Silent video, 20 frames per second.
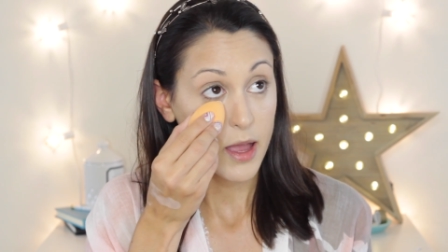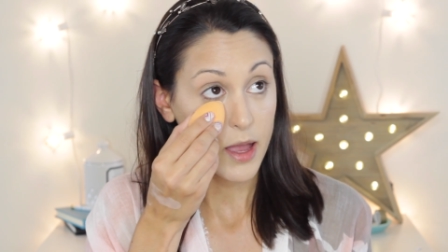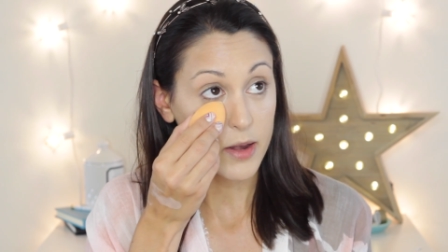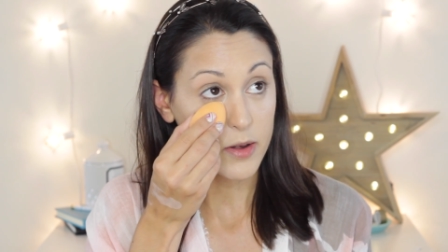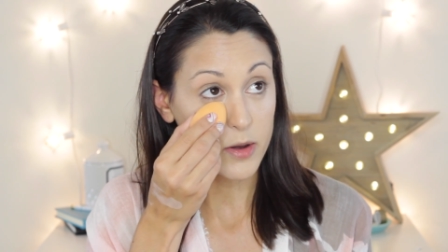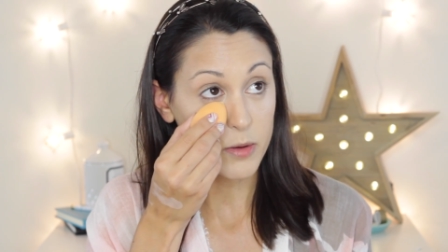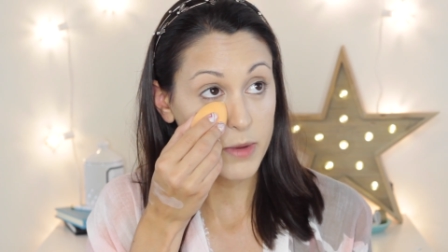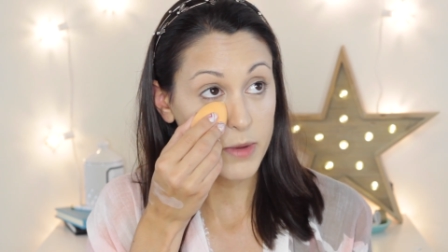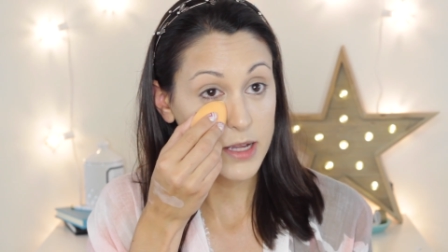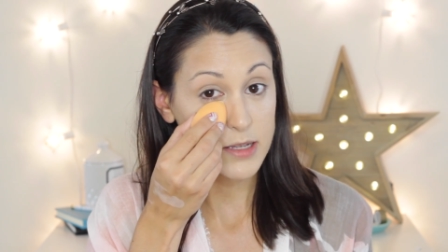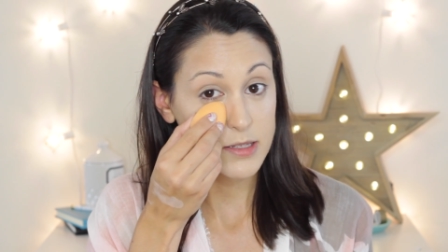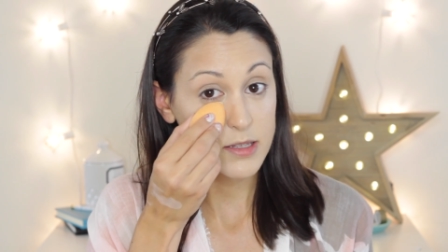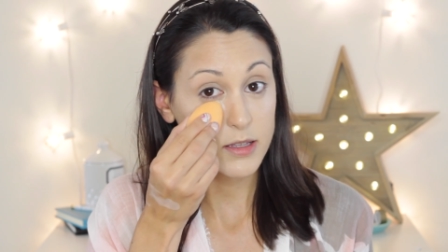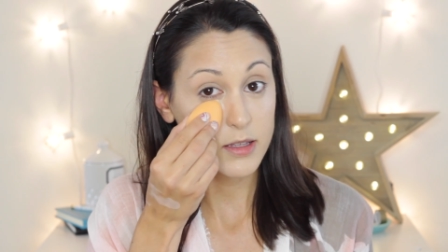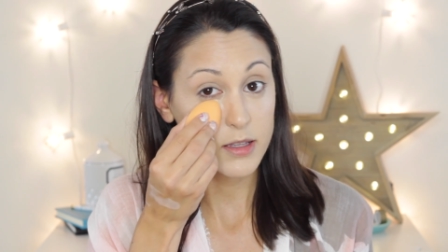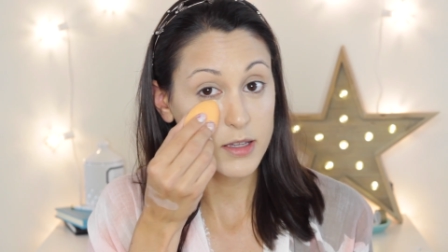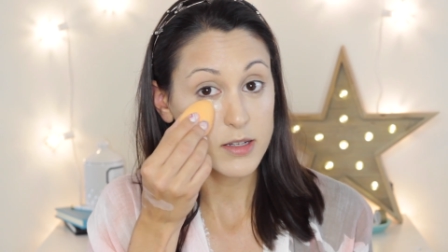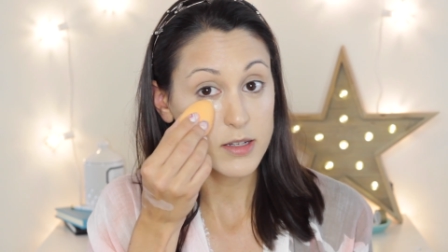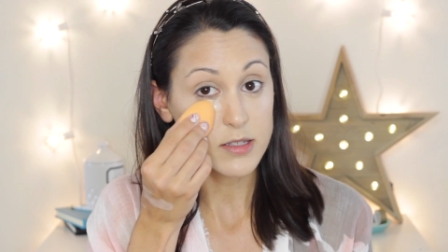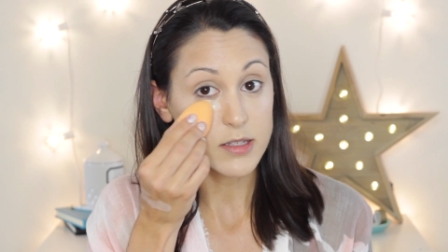and you're
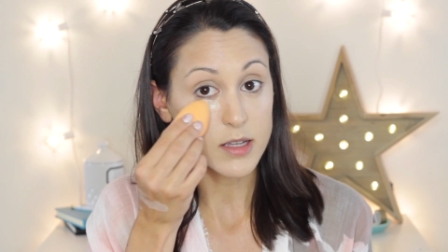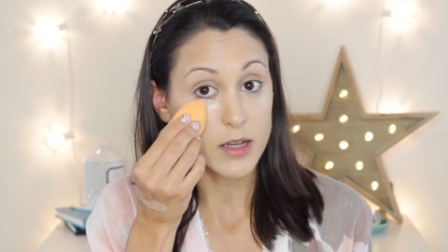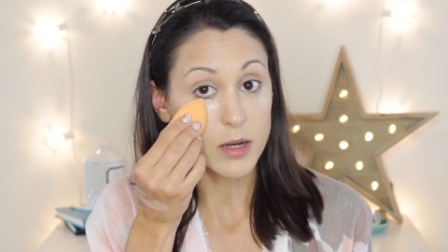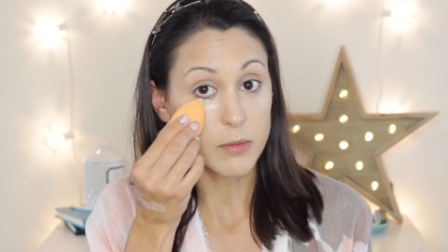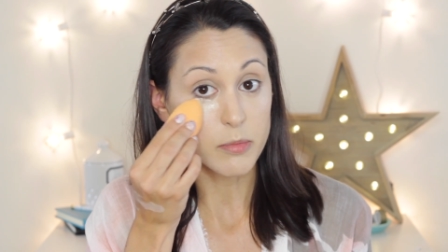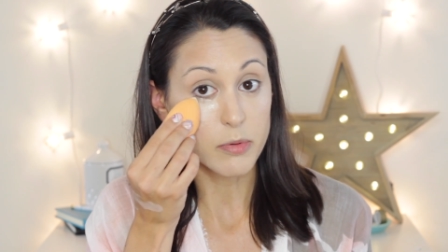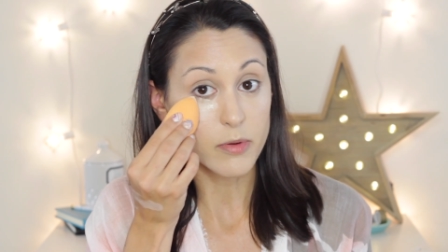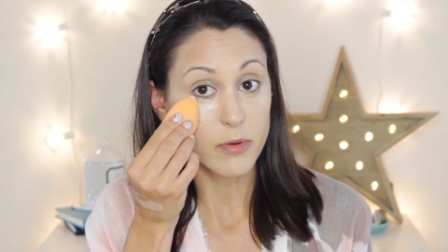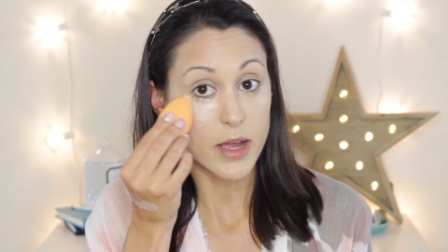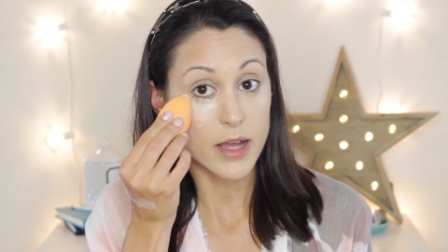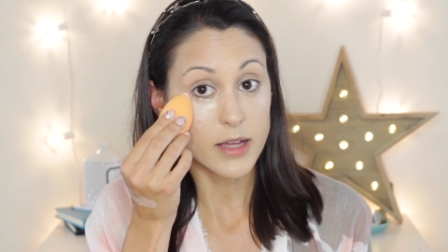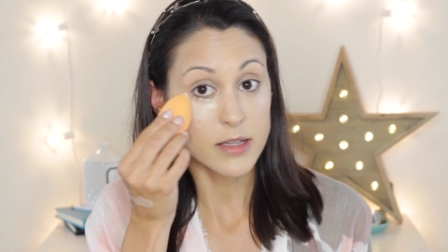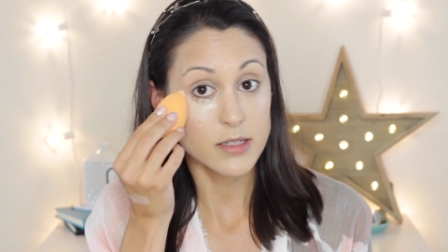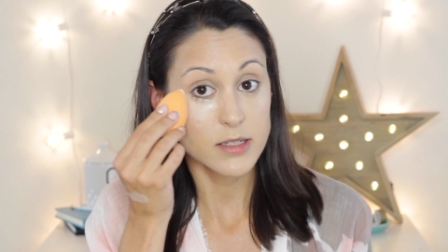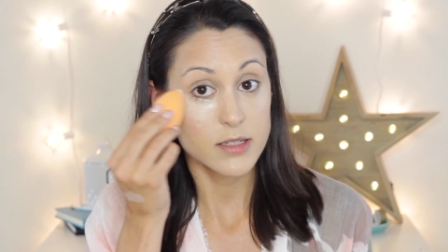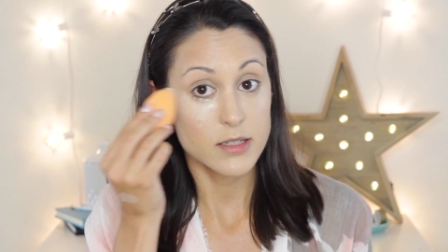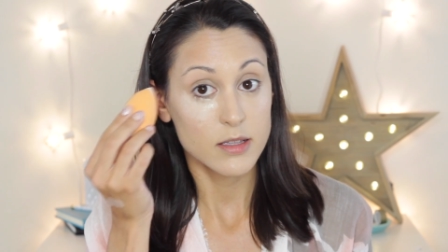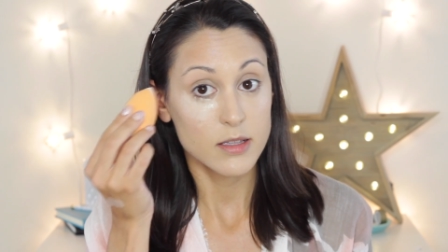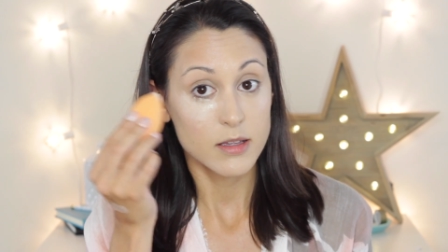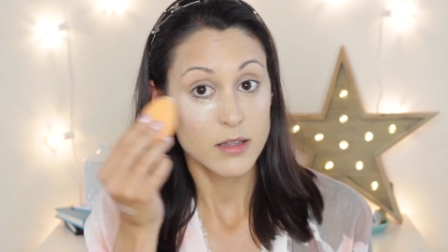basically just gonna
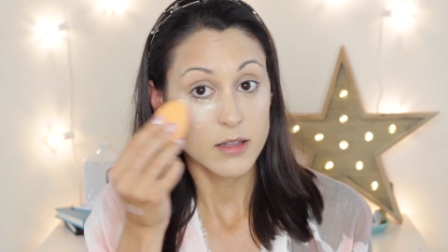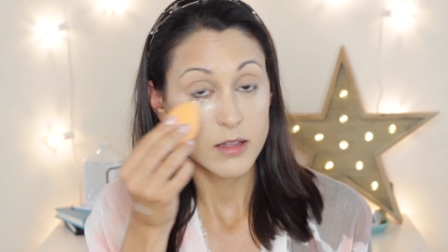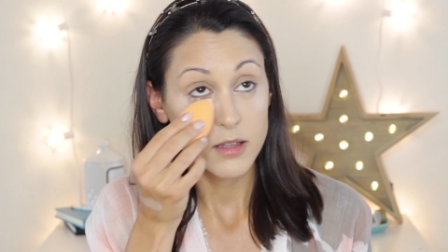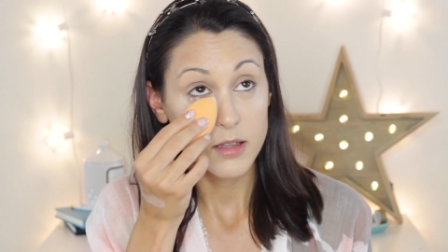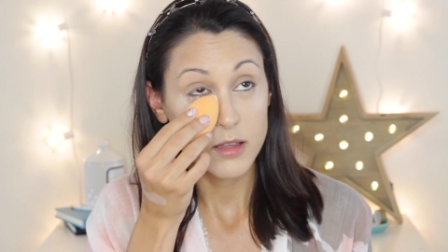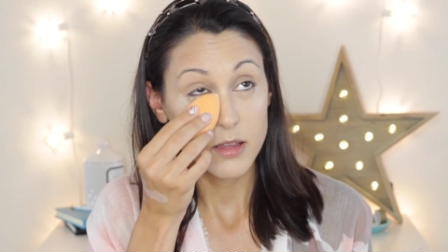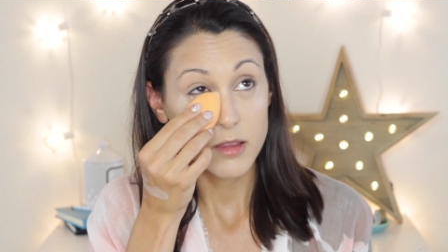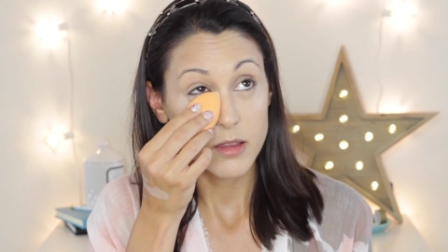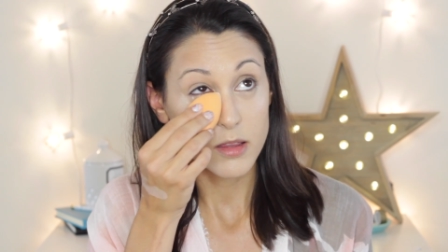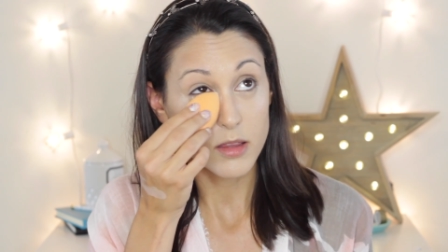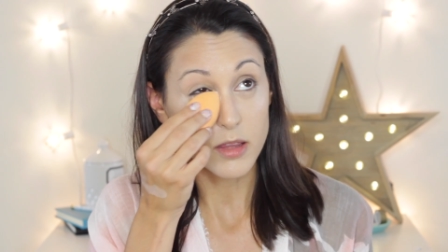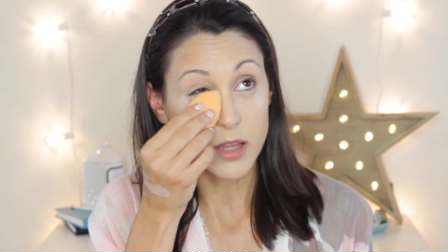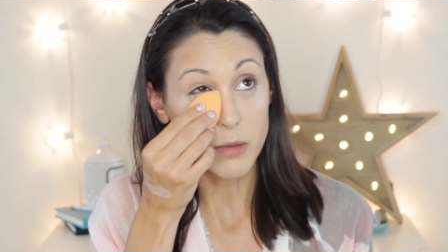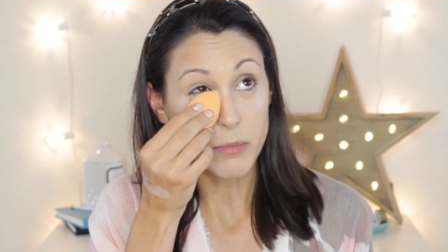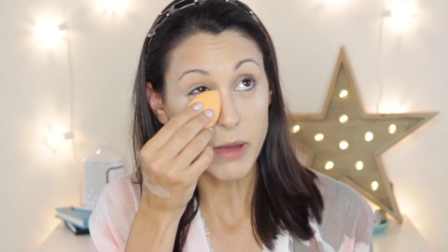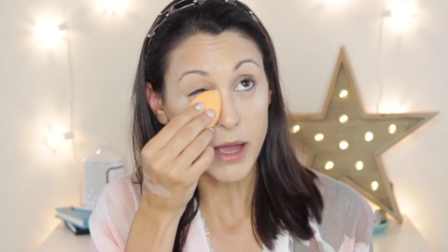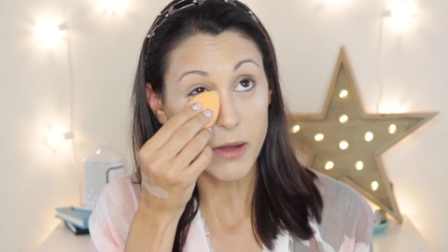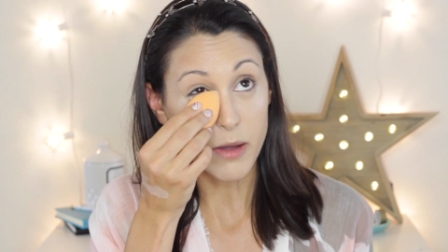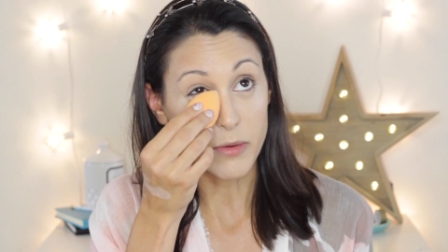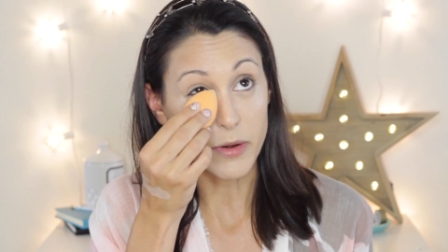press the
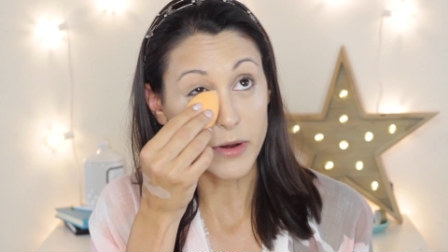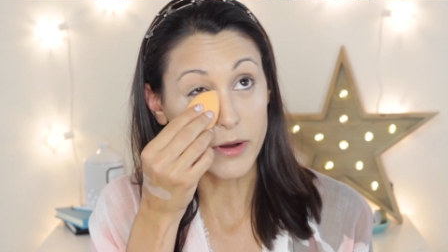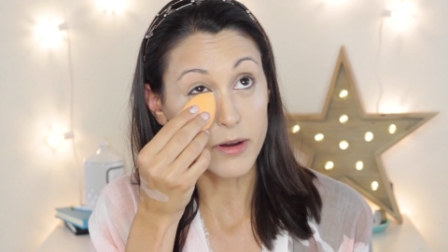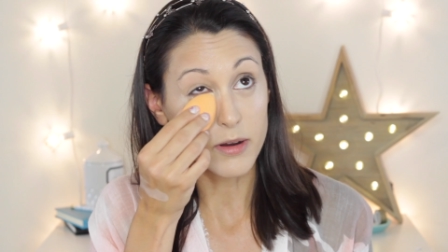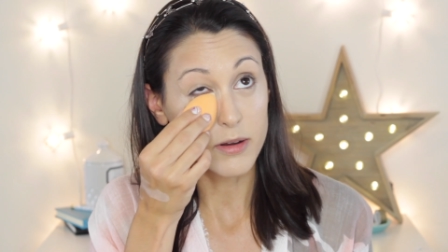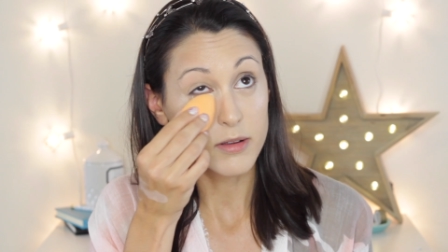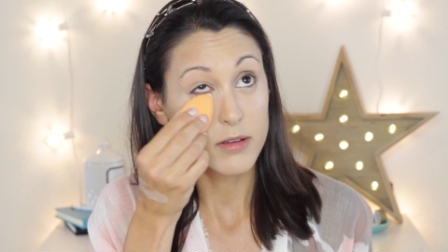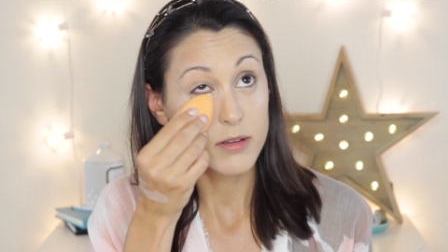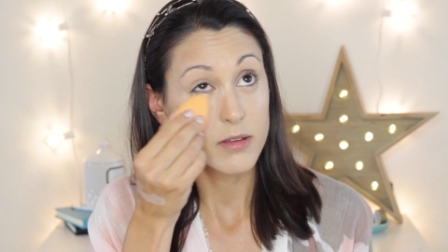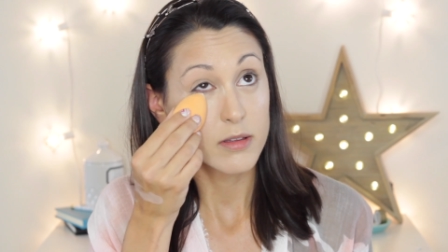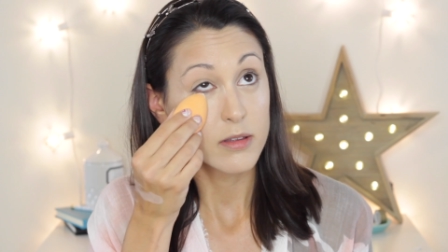powder